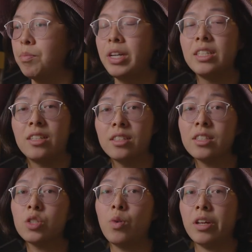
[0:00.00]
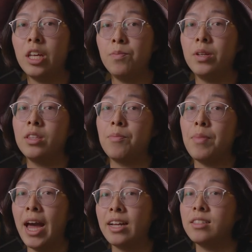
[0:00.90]
but it does this while keeping the
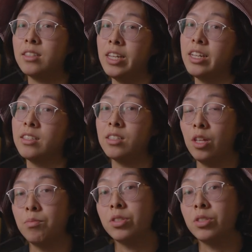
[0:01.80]
bag's sleek and slim